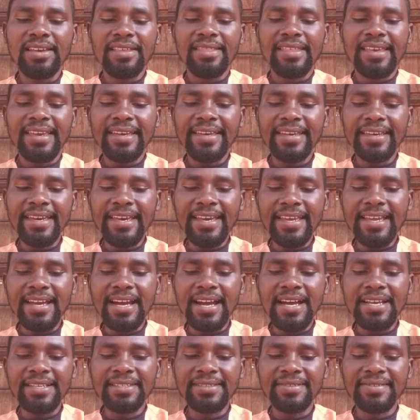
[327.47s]
The
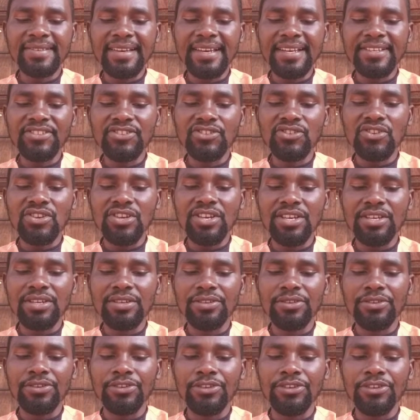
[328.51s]
hare stretched,
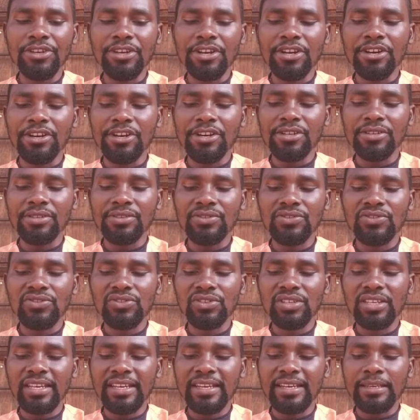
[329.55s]
yawned,
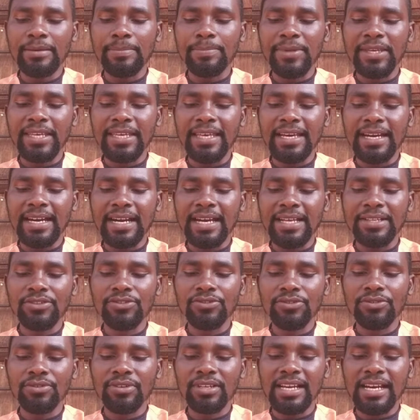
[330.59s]
and began
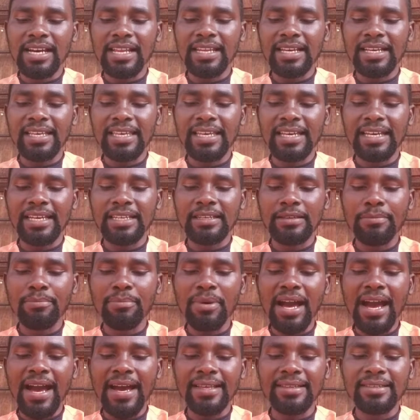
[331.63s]
to run again,
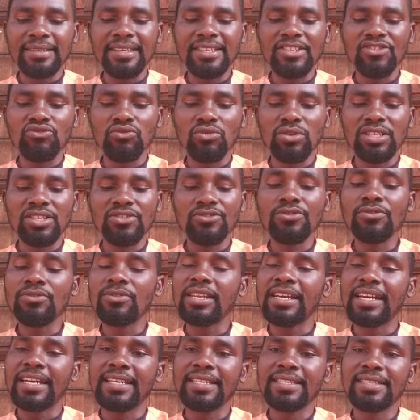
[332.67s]
but it was too
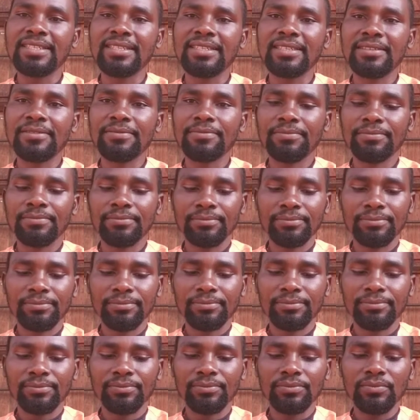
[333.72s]
late.
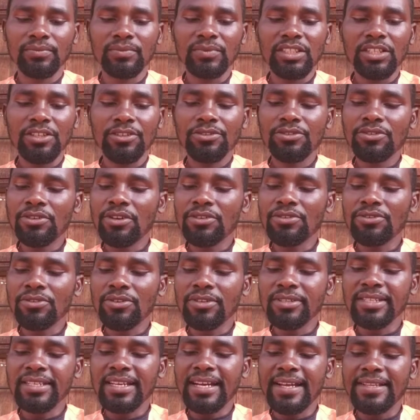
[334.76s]

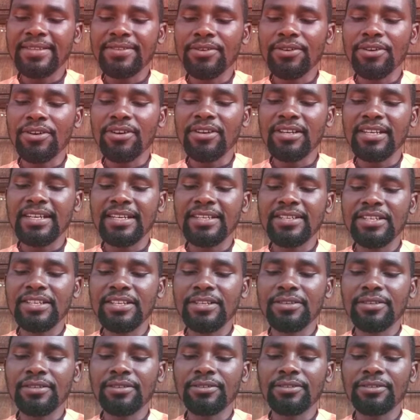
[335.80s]
Tortoise had
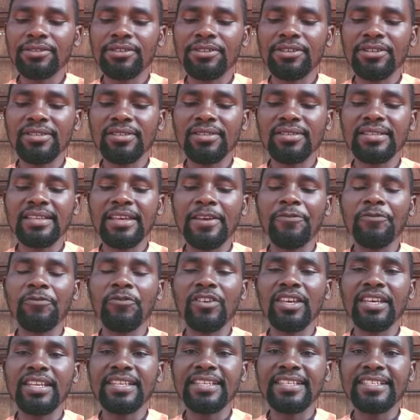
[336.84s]
already crossed the
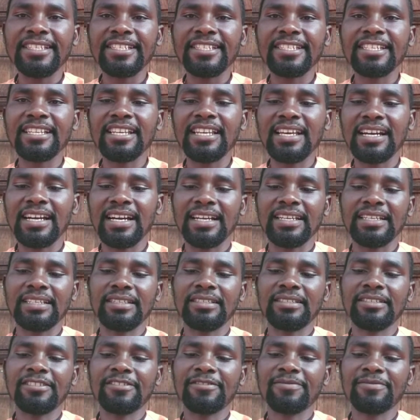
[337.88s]
finish line.